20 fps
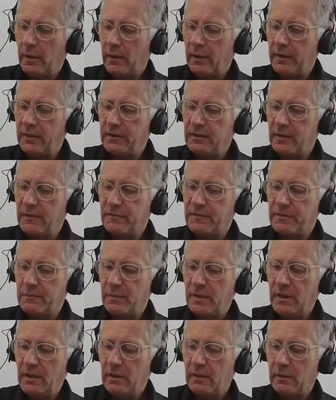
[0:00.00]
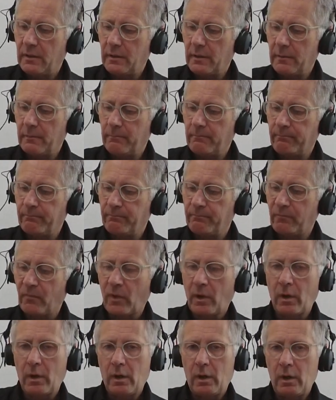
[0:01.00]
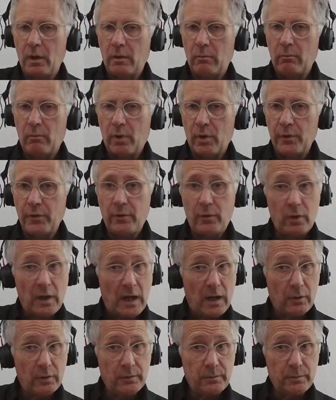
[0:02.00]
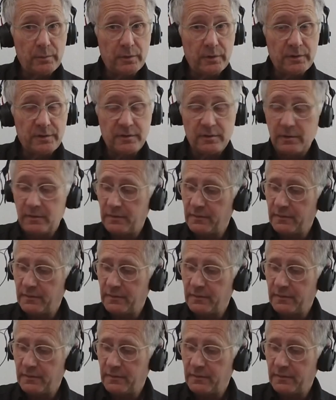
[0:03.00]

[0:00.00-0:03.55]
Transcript: It gives me a mono output.